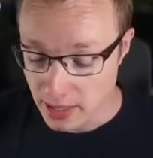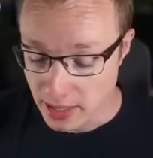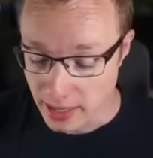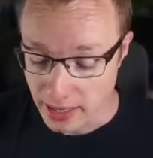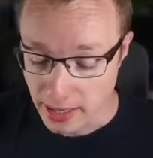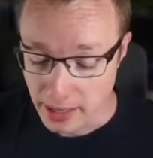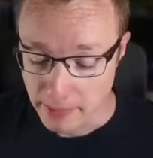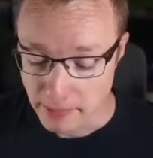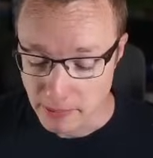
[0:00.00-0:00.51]

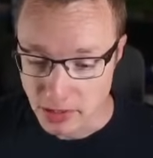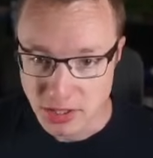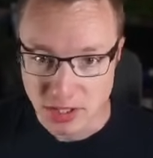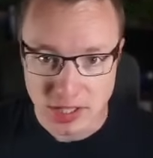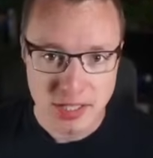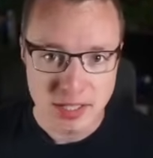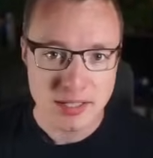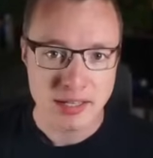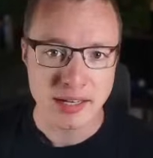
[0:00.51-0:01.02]
The
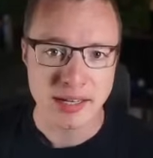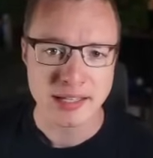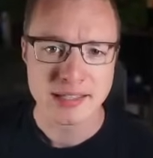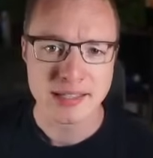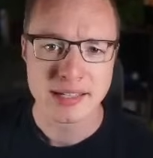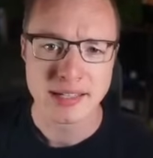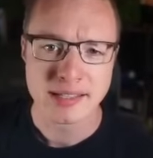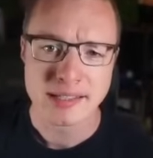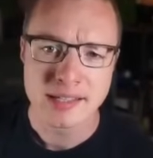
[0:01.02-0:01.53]
JIT,
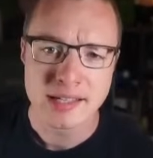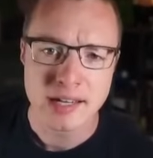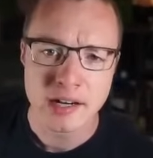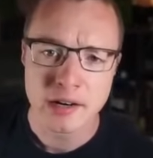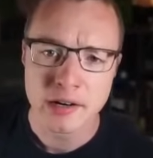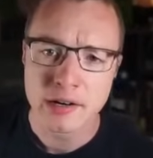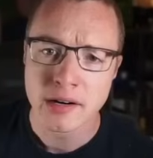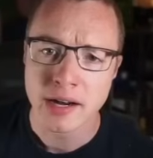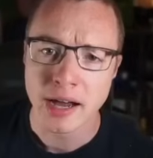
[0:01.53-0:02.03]
let's see
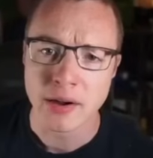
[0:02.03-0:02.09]
here.